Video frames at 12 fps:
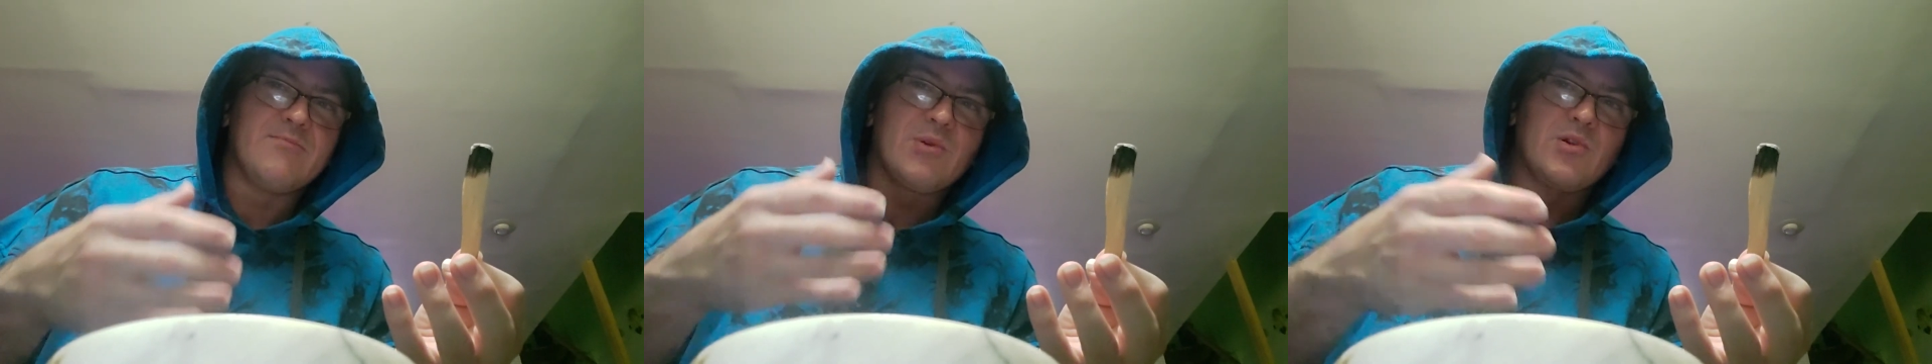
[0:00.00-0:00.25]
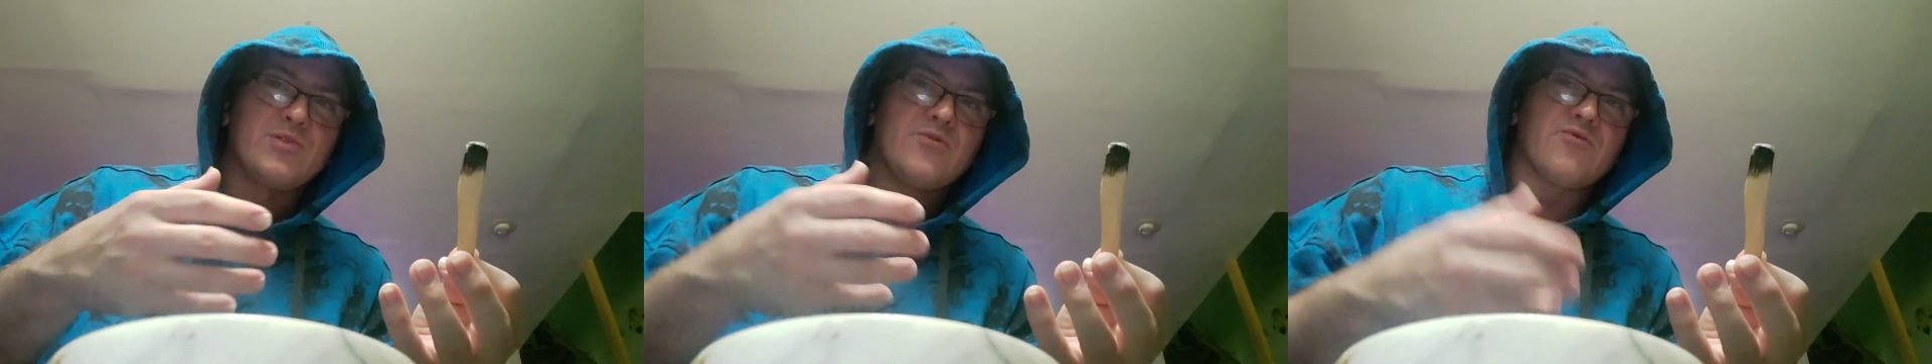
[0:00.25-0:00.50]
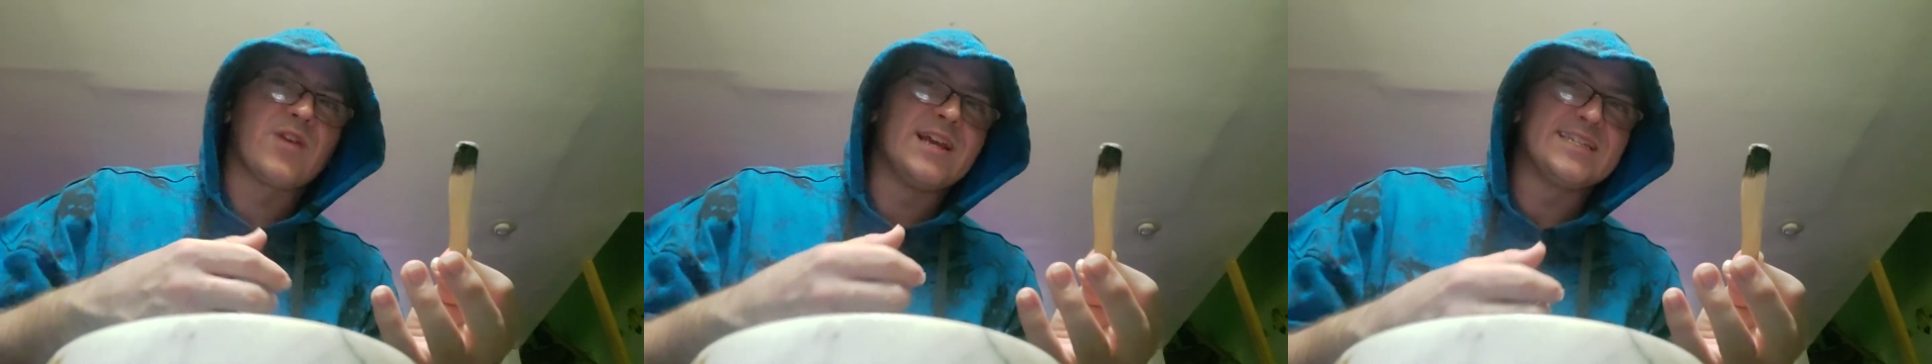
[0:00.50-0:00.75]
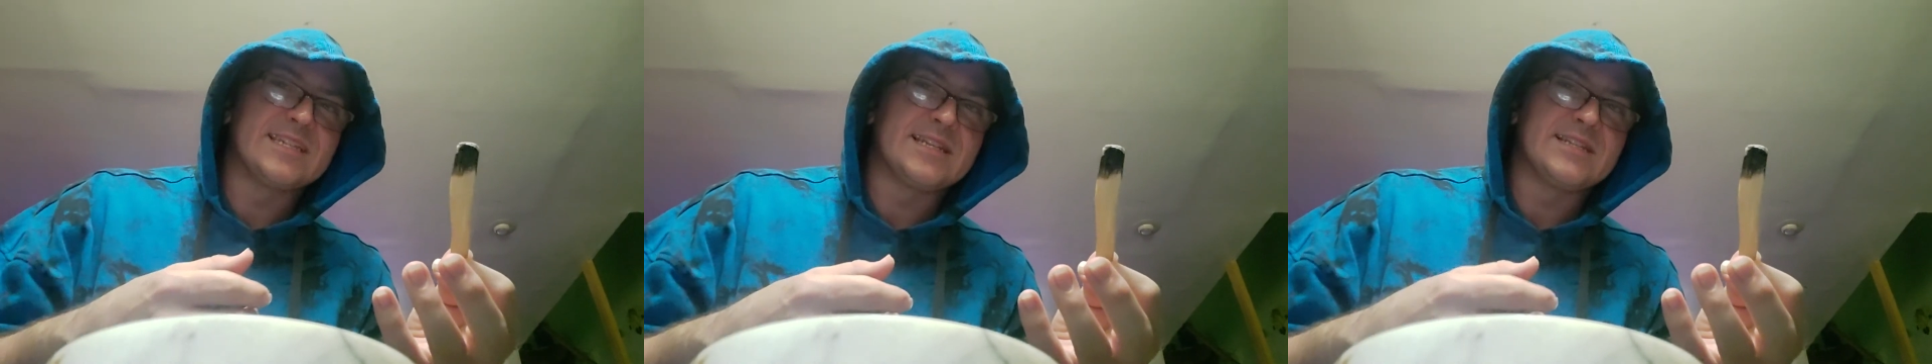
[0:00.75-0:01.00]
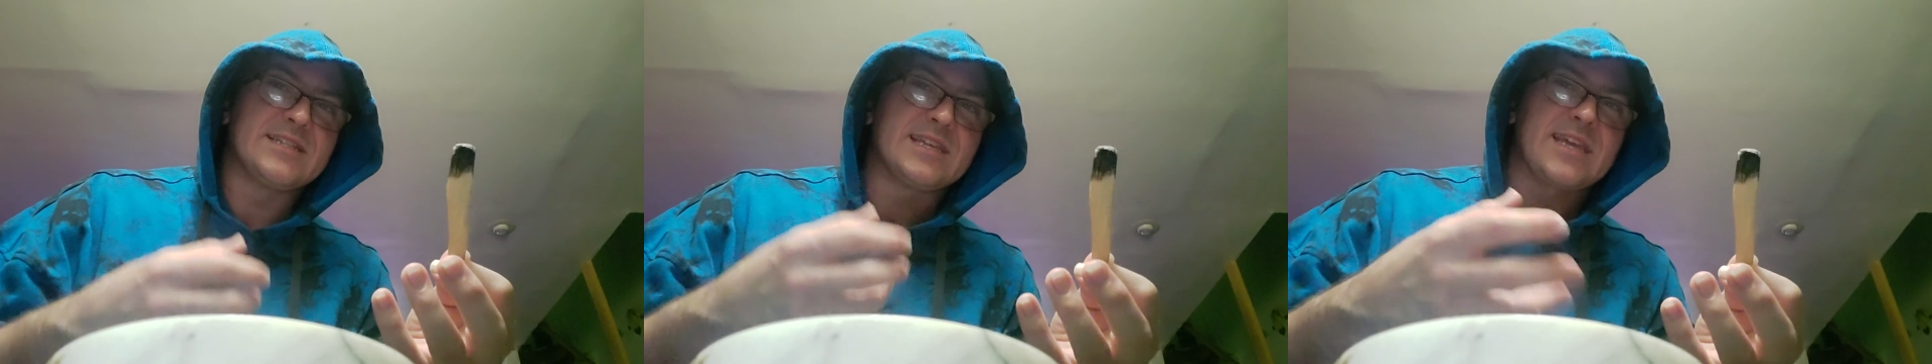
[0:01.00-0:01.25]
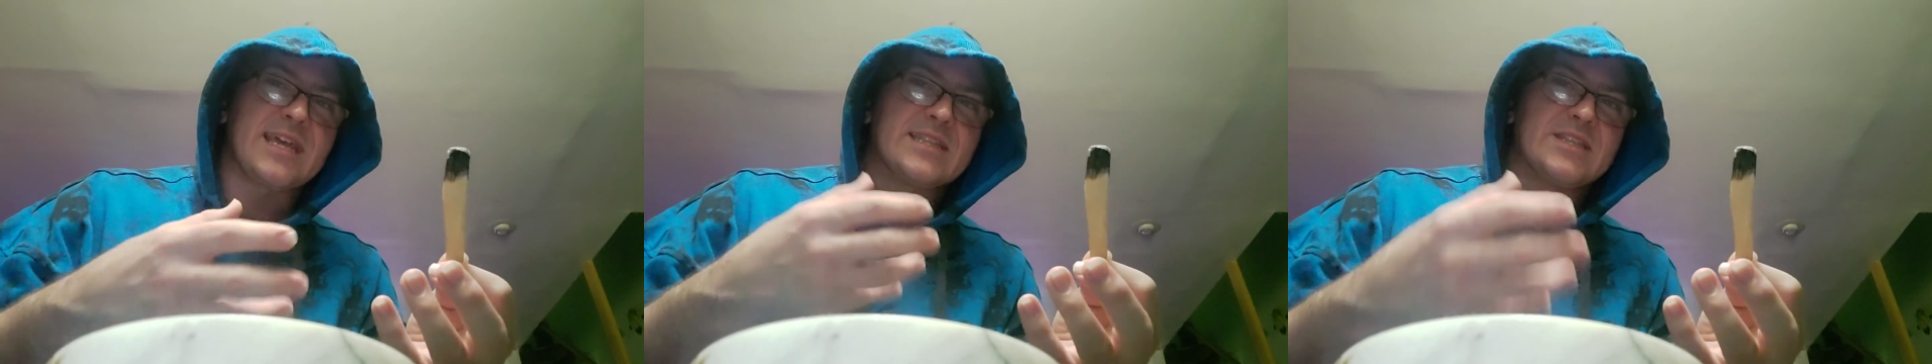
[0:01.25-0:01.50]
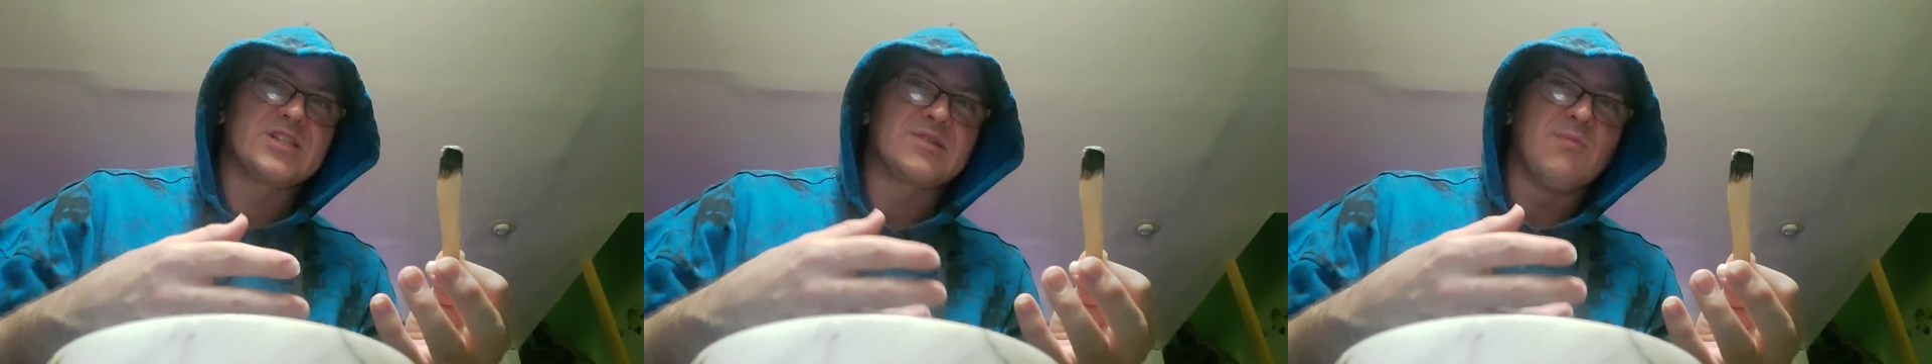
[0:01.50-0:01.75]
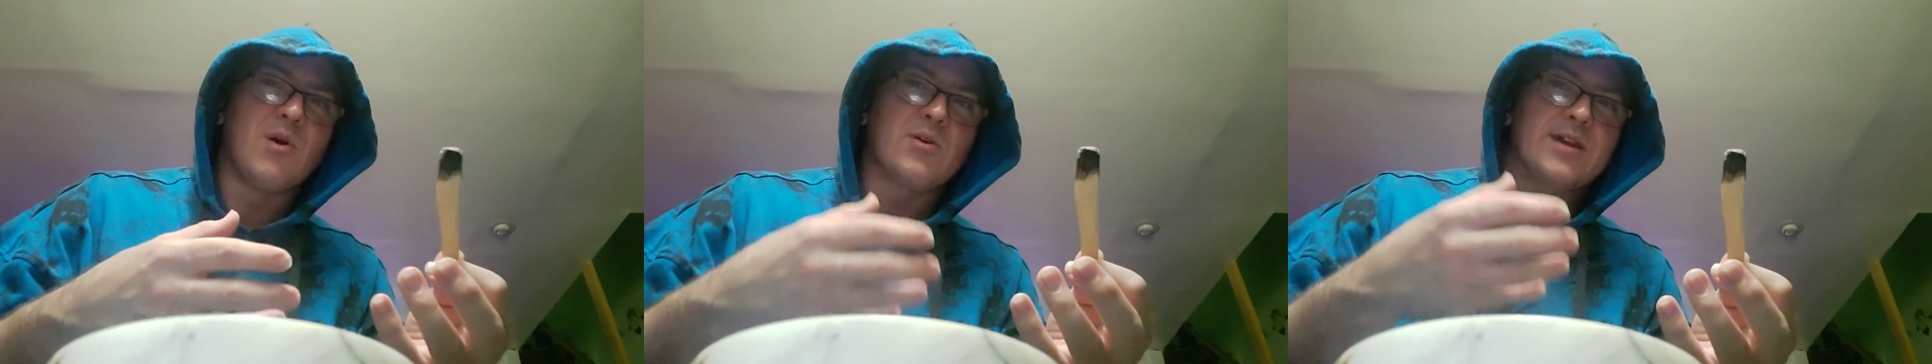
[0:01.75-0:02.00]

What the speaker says: burn the resins to get the smoke